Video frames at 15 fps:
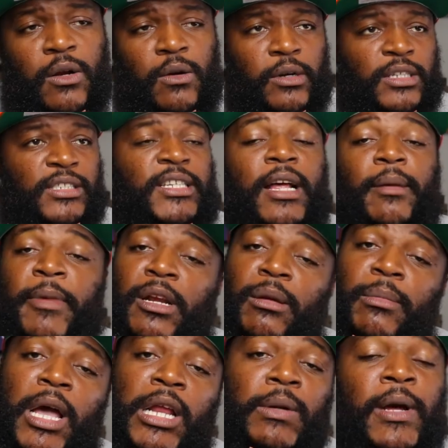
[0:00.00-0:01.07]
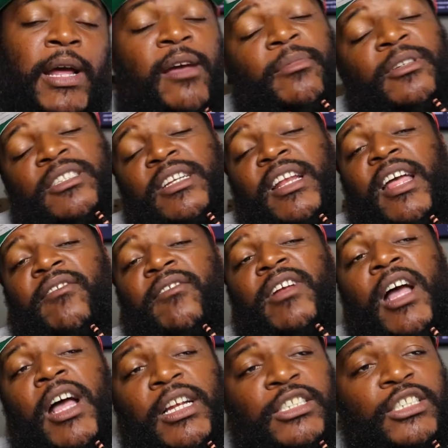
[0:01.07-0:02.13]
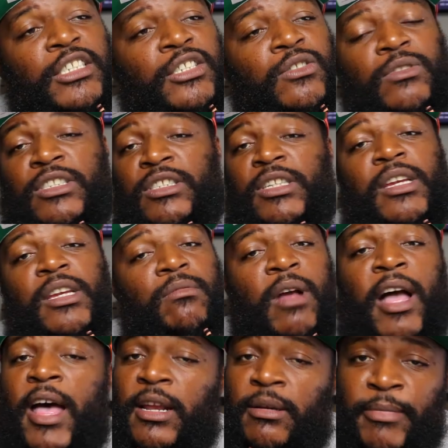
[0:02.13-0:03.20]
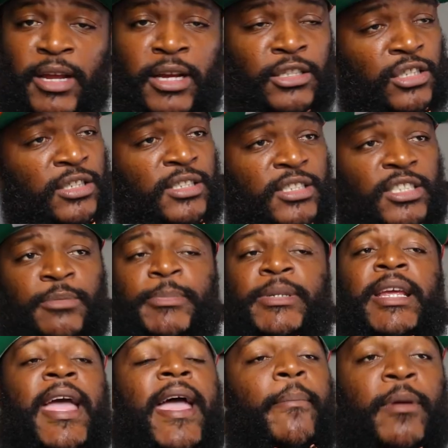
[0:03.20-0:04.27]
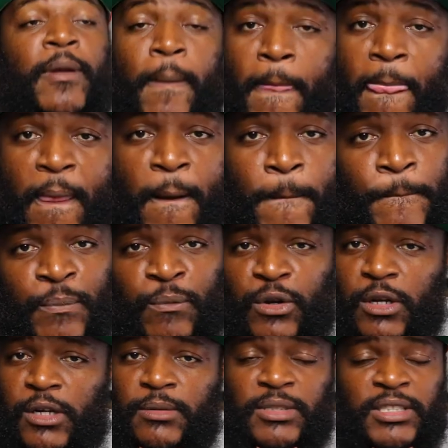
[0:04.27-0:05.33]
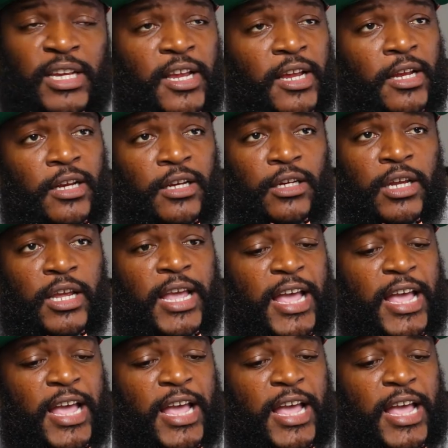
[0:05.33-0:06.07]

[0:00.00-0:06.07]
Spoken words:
Real talk, man. No matter what happens in life, guys, just keep riding, man. Just be happy. You know what I'm saying?